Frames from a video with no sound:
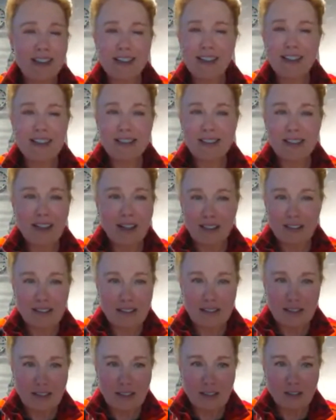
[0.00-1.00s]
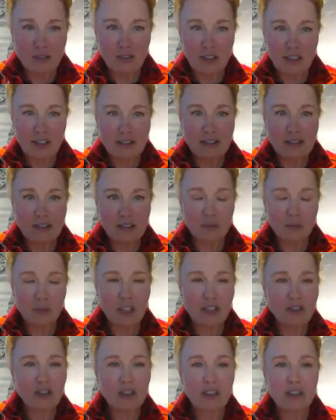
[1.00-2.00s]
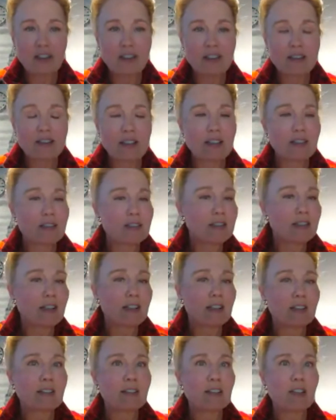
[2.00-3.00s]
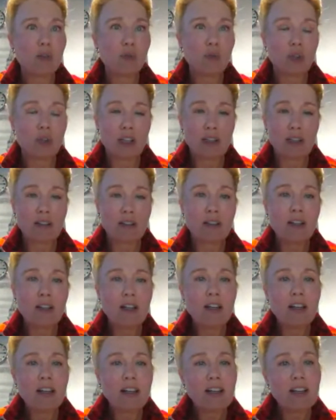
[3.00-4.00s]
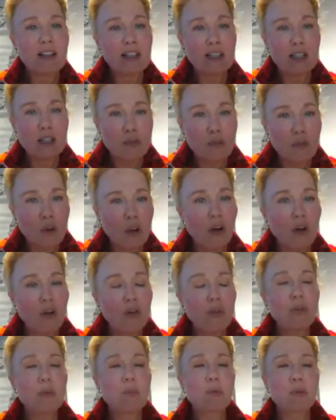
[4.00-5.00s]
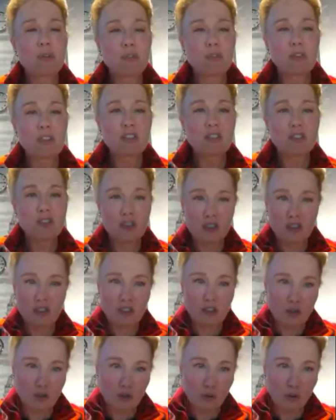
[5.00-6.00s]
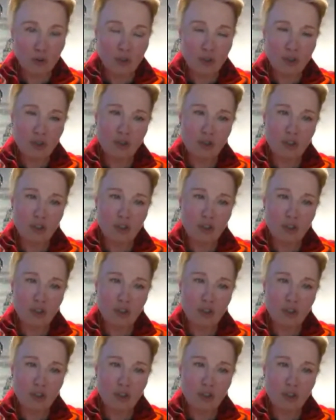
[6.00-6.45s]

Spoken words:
it's not a decentralized situation in the sense that you can claim all the privileges that George